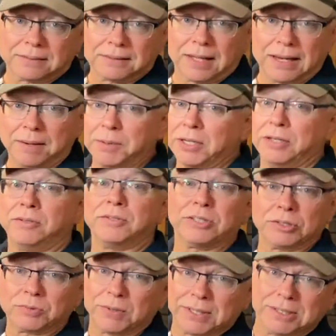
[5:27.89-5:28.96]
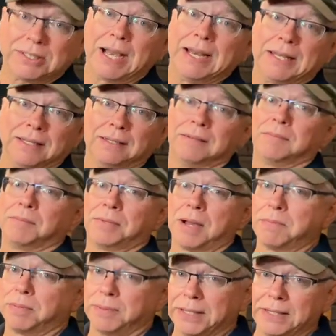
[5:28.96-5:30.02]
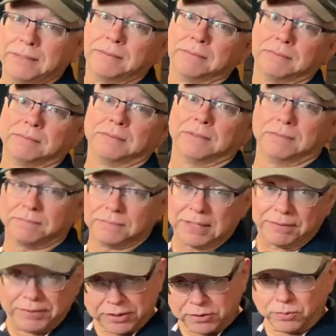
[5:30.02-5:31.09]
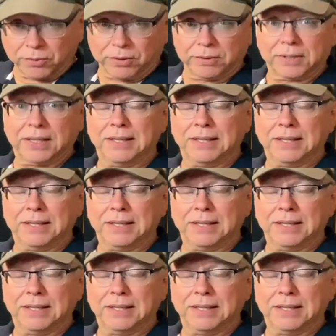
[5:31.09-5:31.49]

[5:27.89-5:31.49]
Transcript: And I'm going to use this word exciting probably every other word.